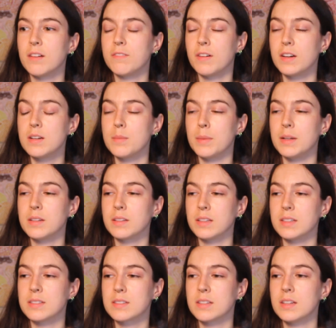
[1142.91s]
a
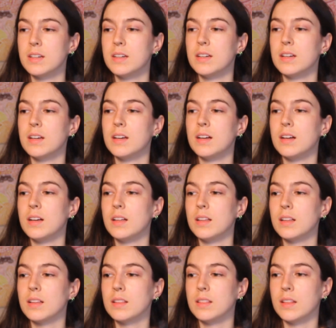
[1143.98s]
fundamentalist
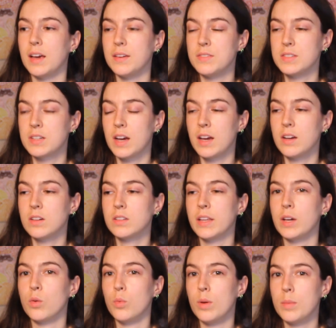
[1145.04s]
lifestyle,
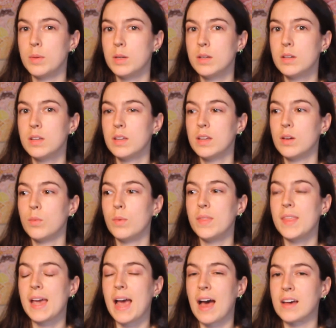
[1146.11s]
like women,
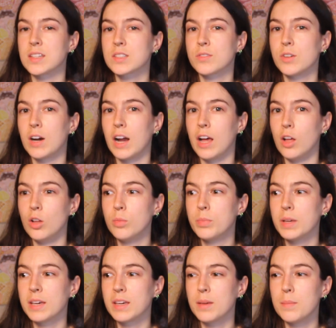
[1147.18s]
when they ask for
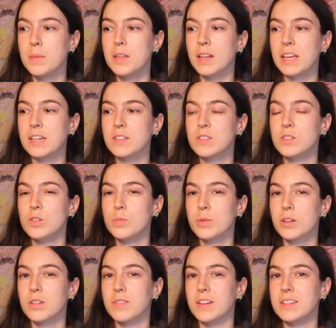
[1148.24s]
help, it can be like
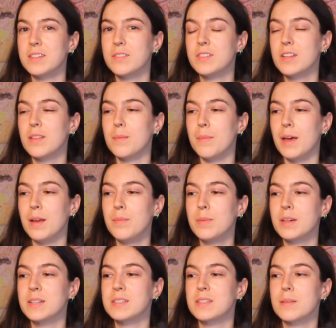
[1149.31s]
super offensive to the men,
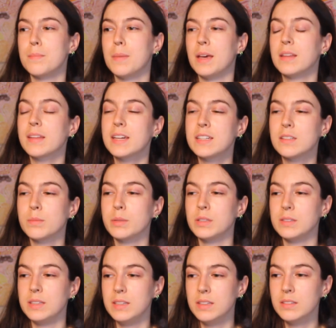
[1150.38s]
because the men like to
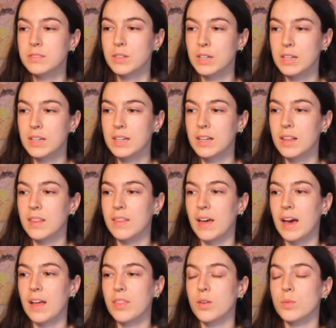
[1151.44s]
believe
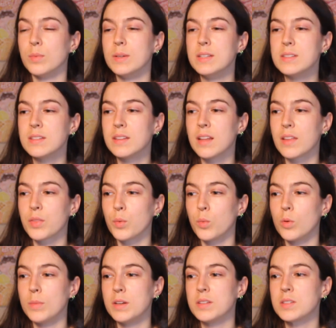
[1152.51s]
that the reason that the
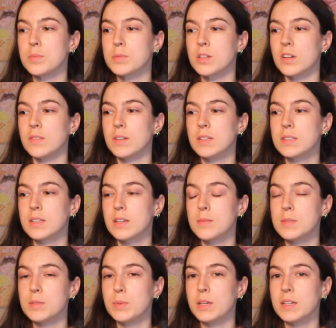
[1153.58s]
woman is subservient to
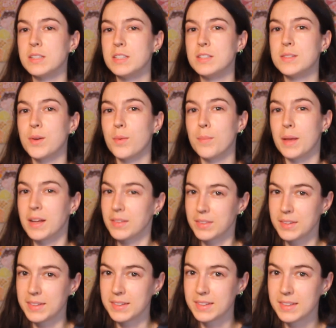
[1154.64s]
him is because he's so
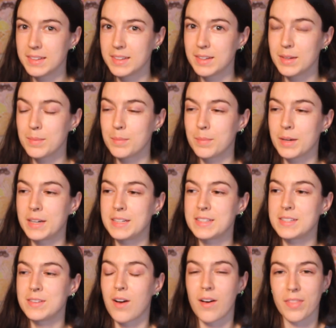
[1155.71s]
manly. But
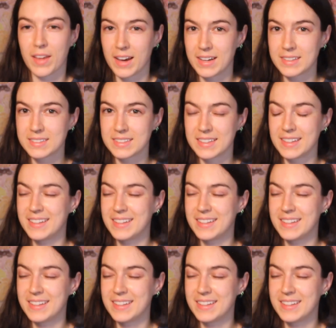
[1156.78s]
it's not that.